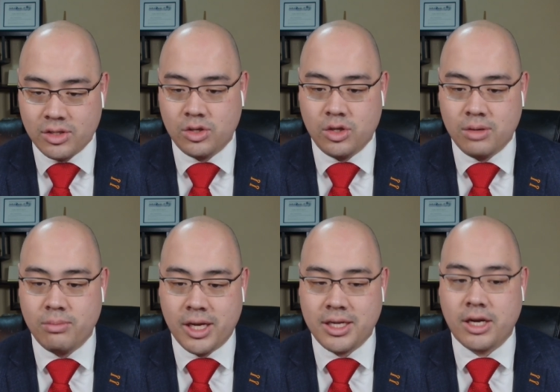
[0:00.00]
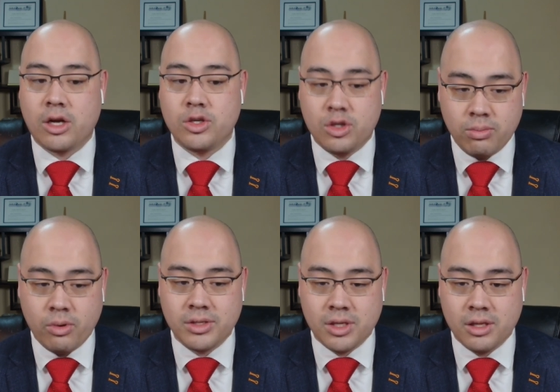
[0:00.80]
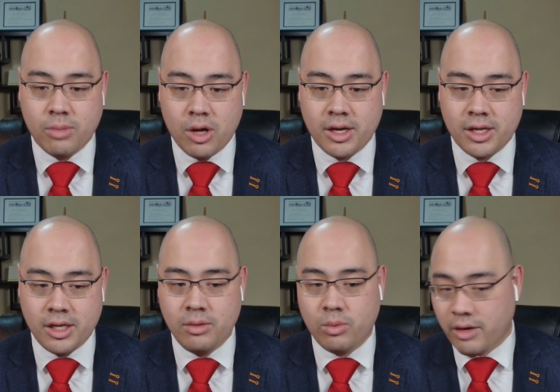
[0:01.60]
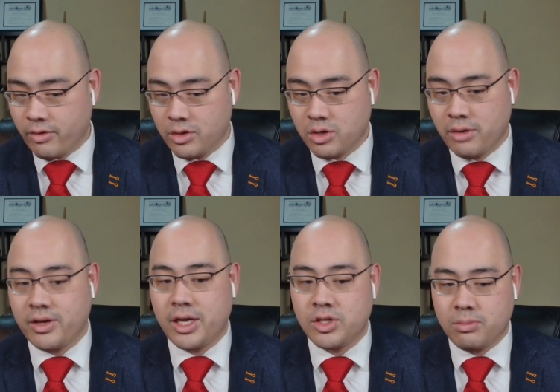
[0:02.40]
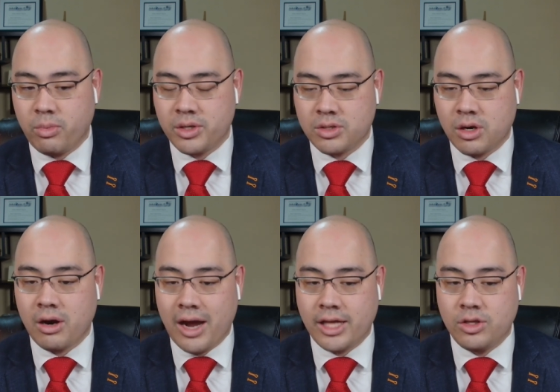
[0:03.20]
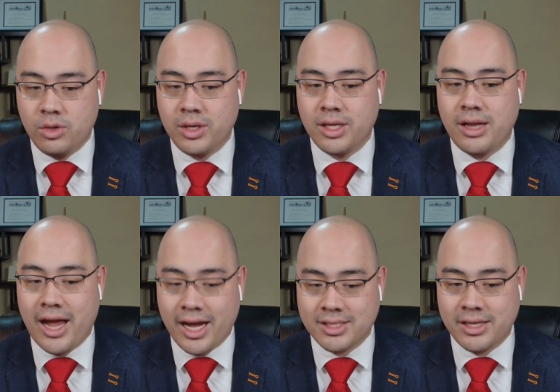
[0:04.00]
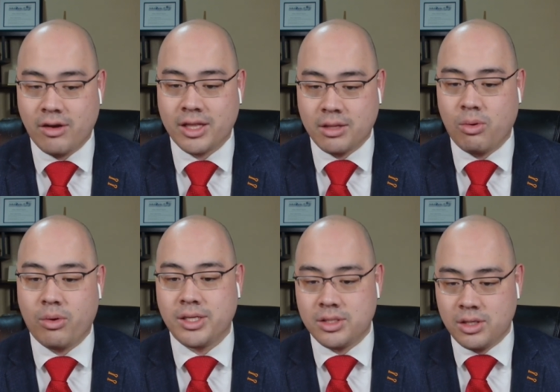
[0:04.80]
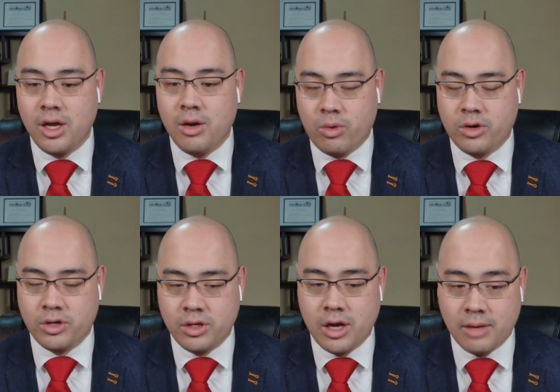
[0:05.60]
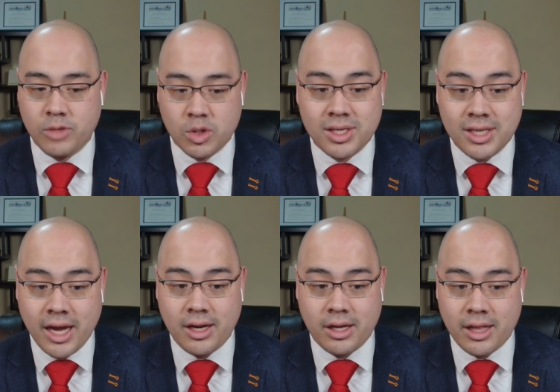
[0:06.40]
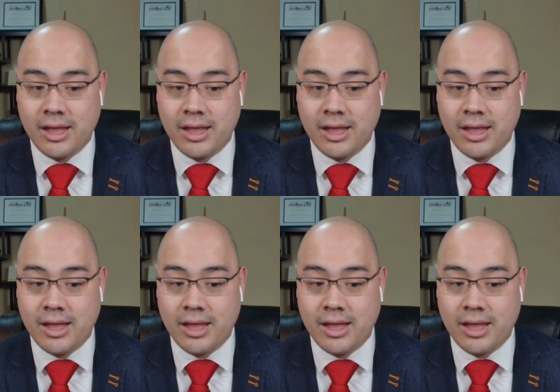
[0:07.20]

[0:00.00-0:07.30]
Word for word: So you can meditate on two points on the body, whatever those tonification points are, and you can exhale at the points where um, you're sedating.